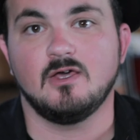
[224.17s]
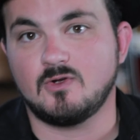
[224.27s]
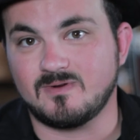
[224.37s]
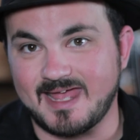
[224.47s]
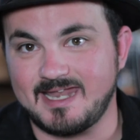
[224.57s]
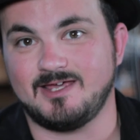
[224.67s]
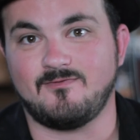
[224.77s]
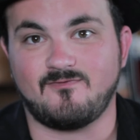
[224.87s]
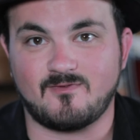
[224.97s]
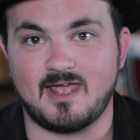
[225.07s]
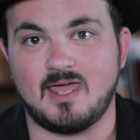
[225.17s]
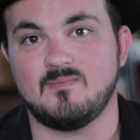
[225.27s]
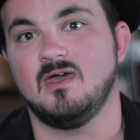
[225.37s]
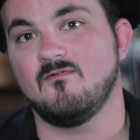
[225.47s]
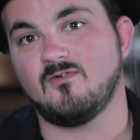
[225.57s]
creating a
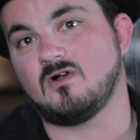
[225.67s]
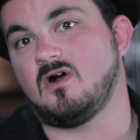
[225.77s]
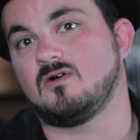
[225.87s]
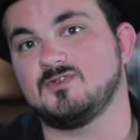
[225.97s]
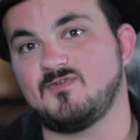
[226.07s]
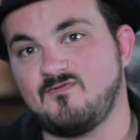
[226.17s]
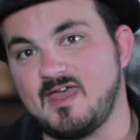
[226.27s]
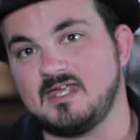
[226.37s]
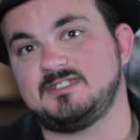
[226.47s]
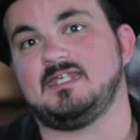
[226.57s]
frame for Carl's face